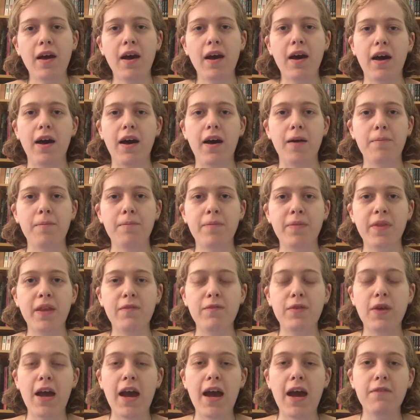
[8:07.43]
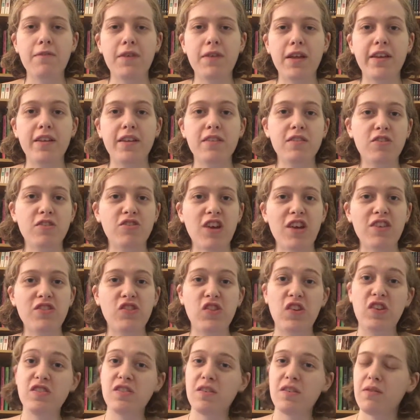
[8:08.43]
If you have any
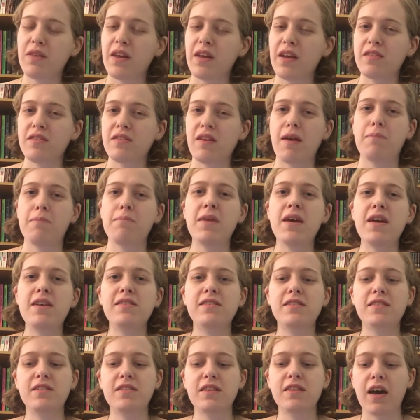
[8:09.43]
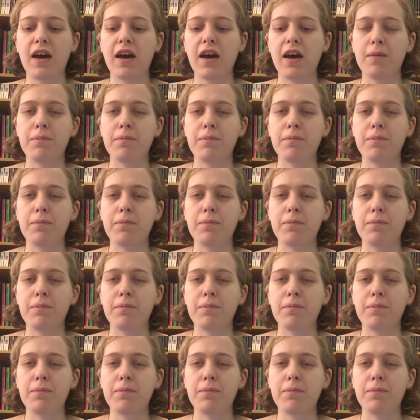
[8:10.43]
suggestions of things I missed,